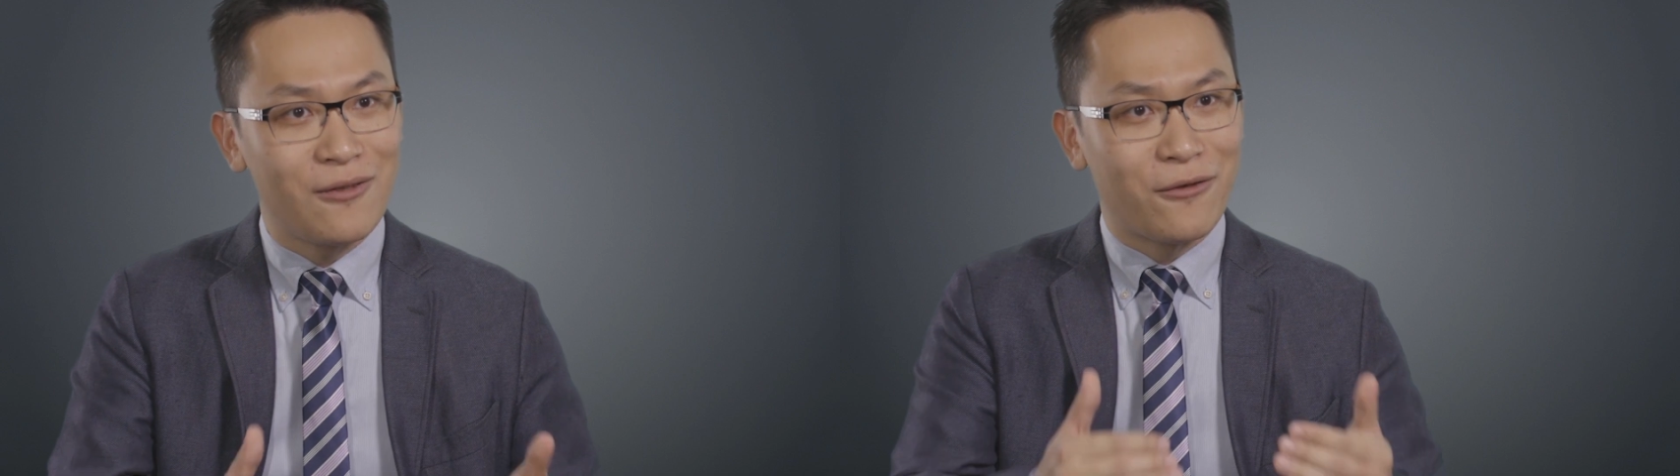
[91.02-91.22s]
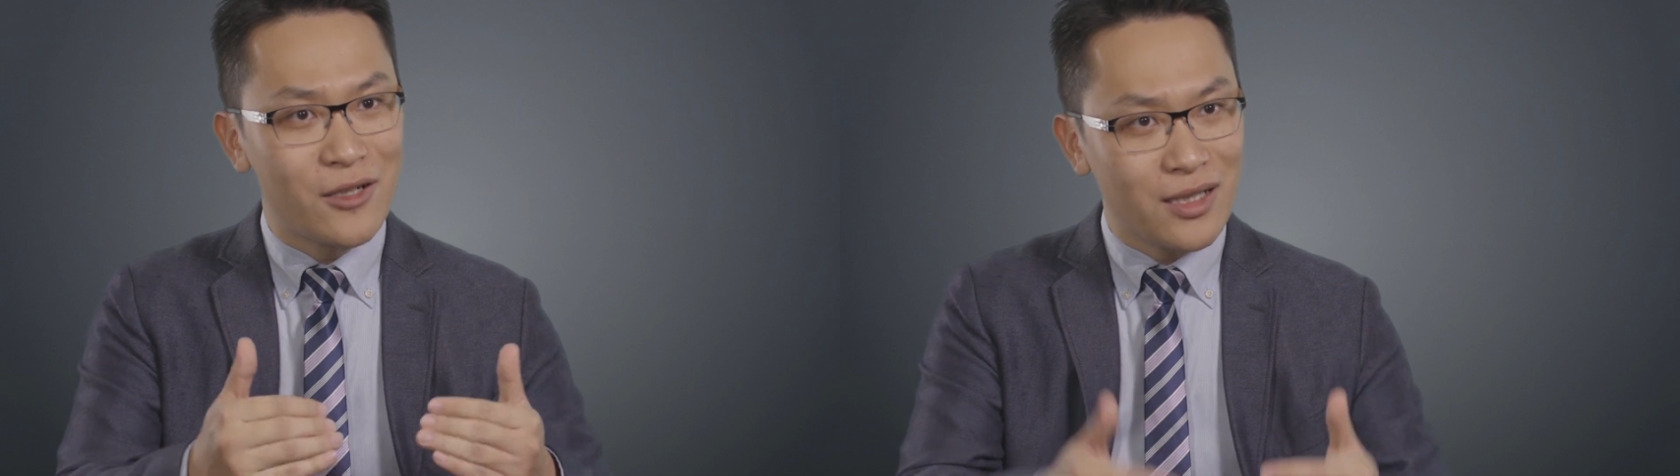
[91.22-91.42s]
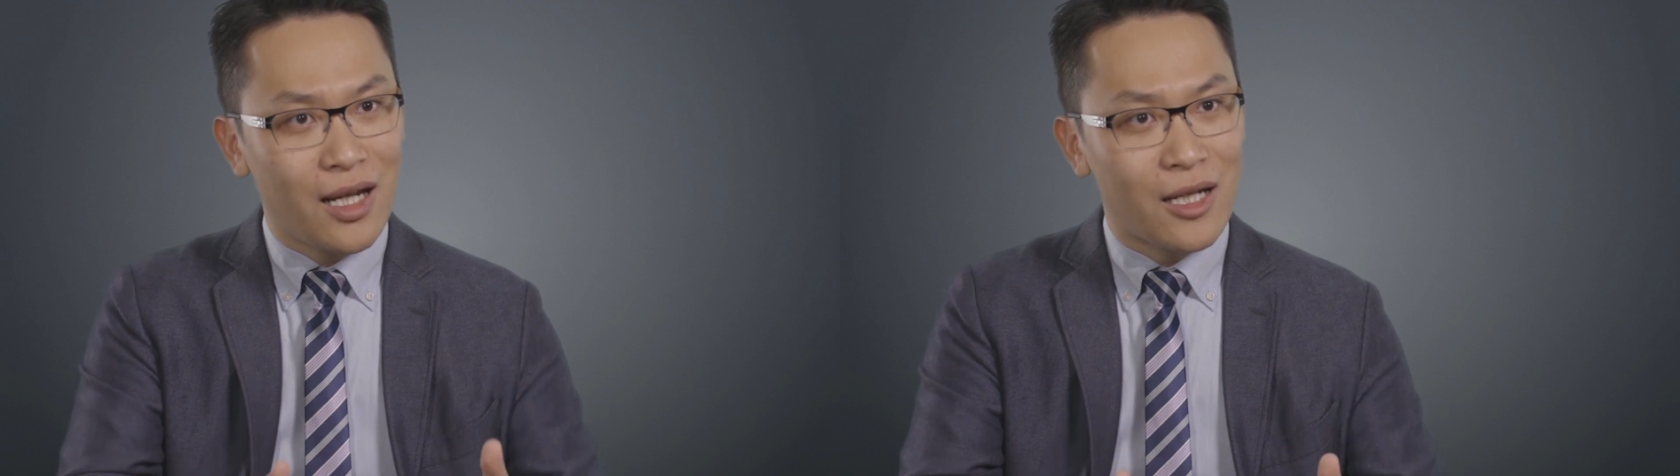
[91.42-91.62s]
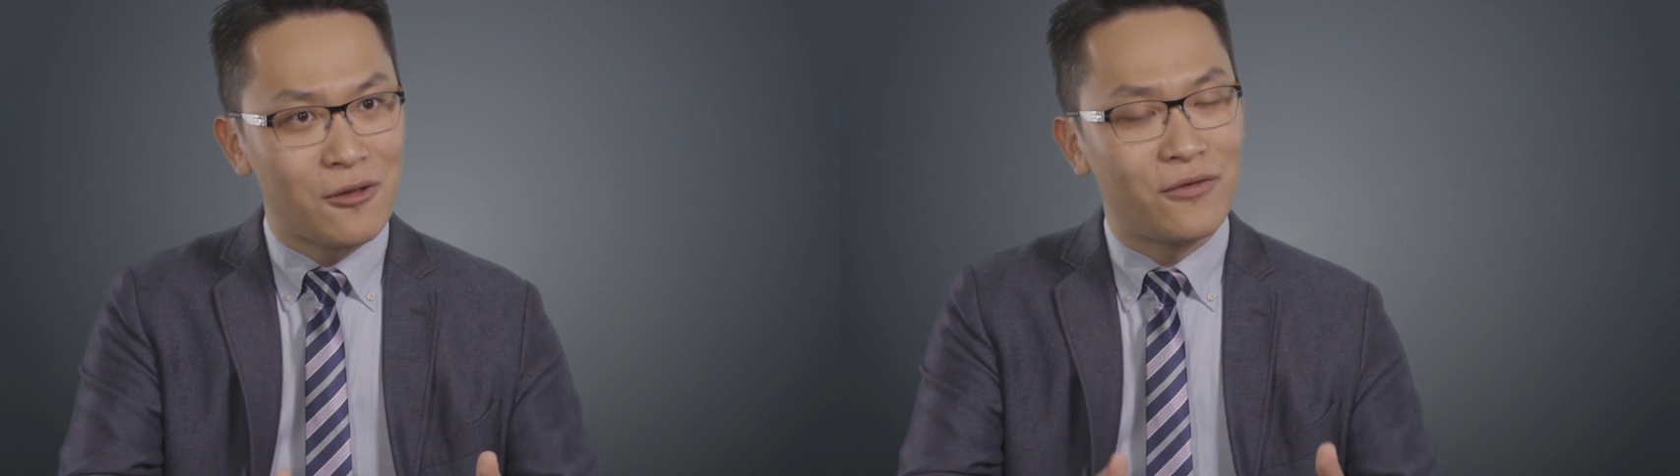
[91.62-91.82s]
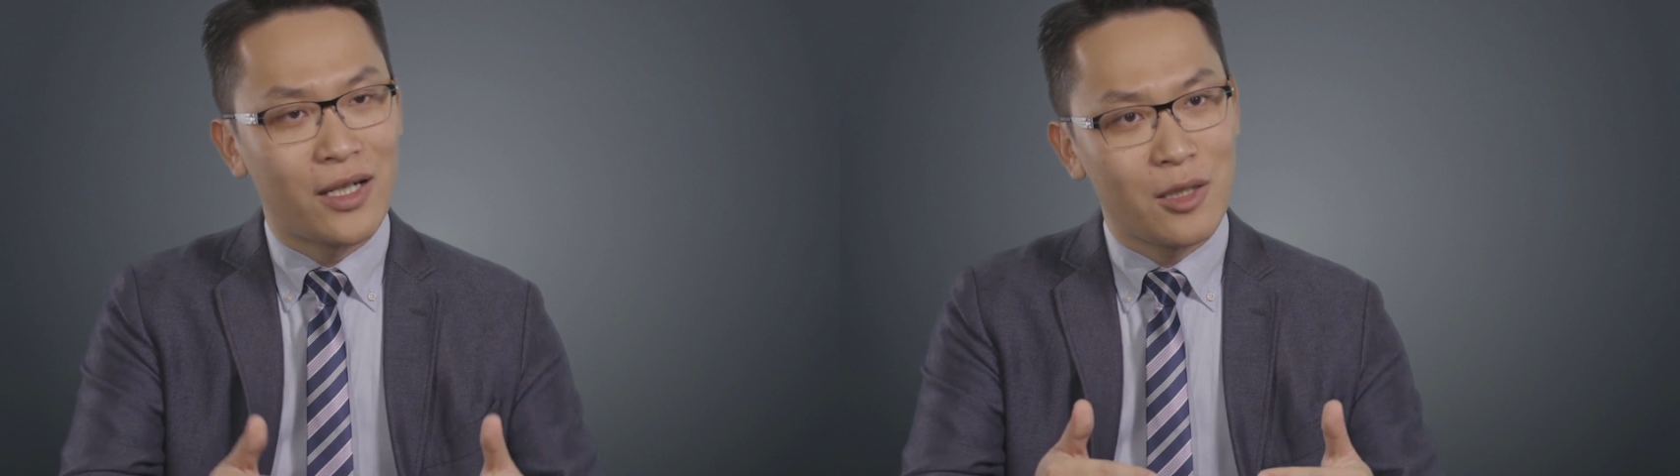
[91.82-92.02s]
in the first line
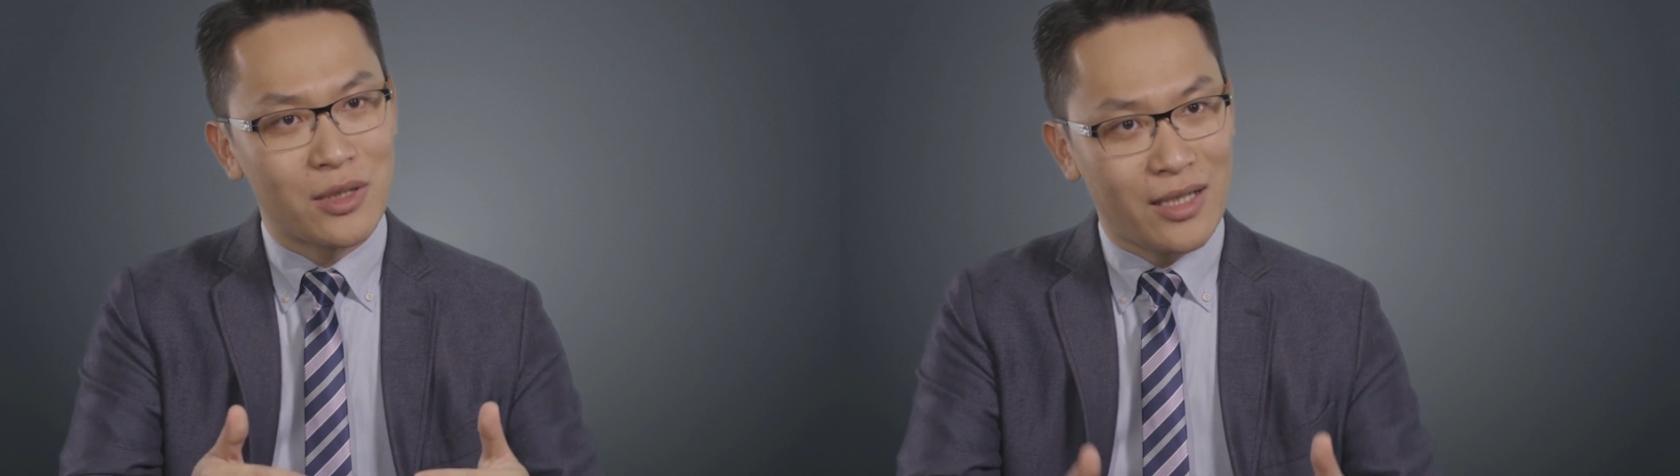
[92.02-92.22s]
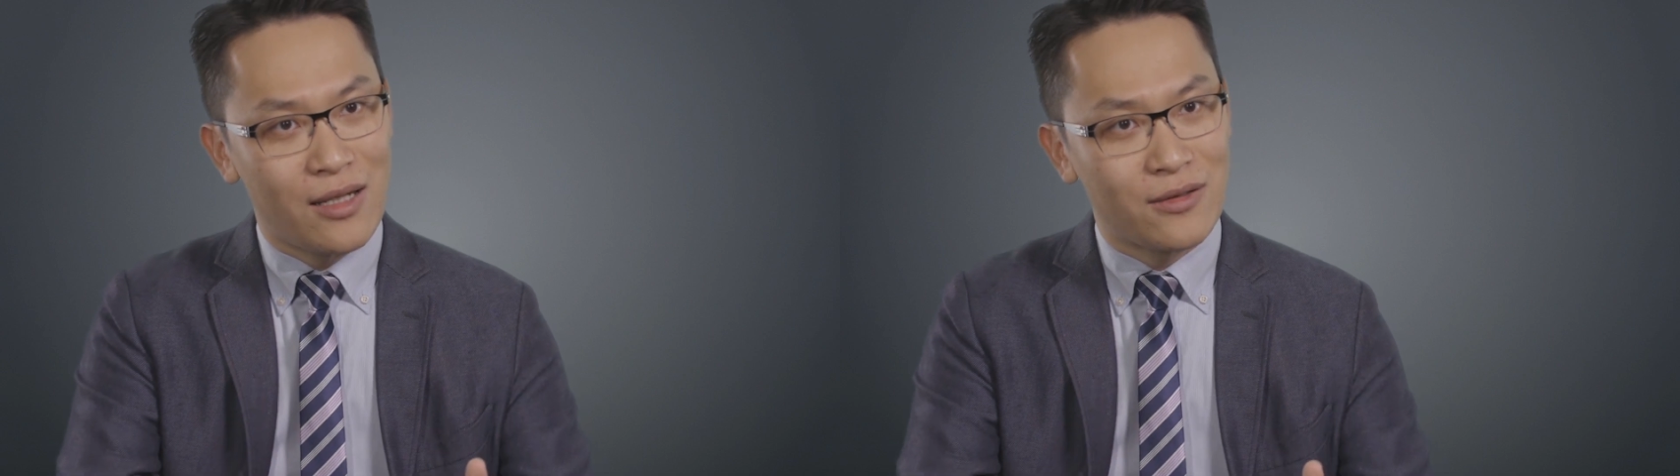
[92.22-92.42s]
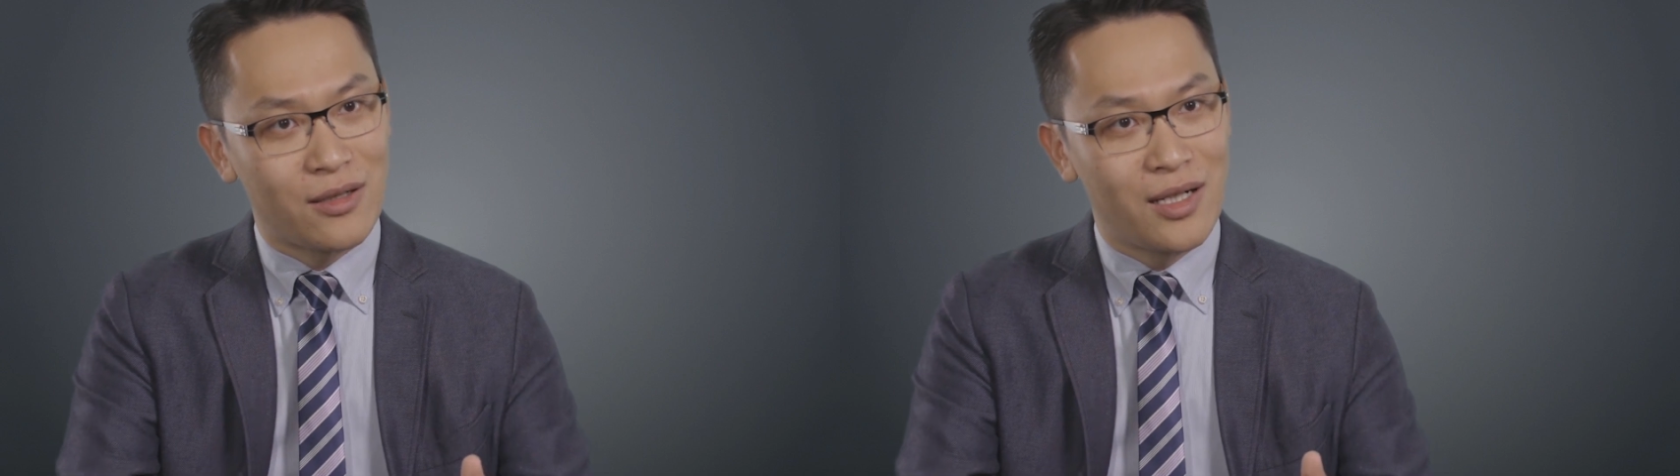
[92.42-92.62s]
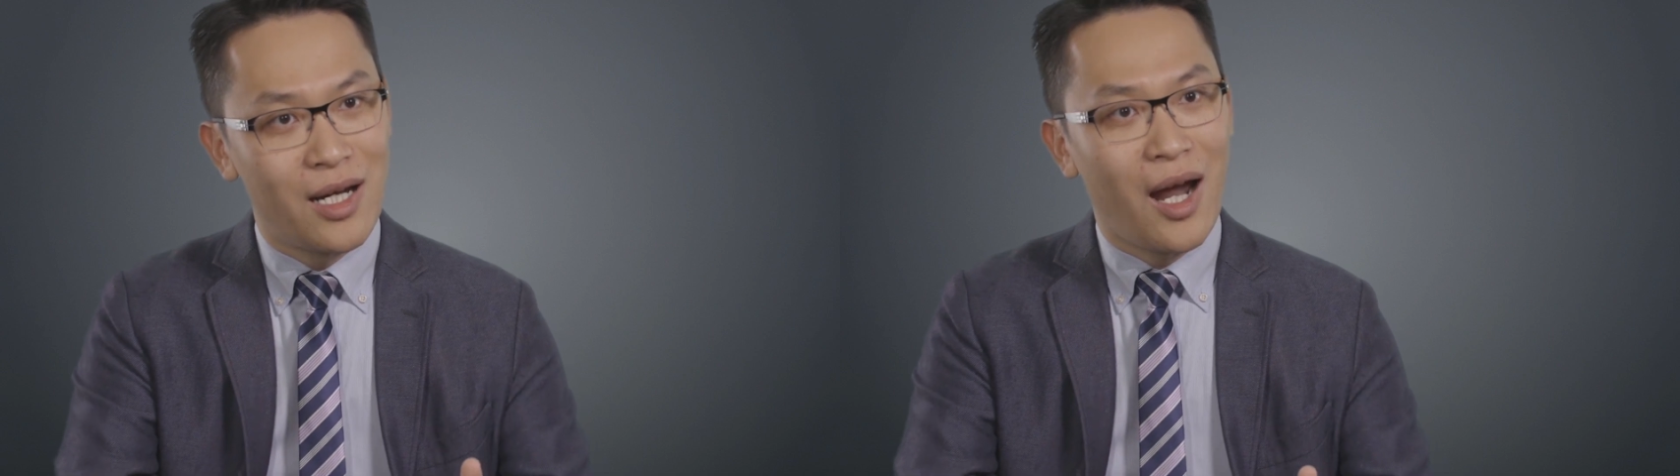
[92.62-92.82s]
to fighting with cancer,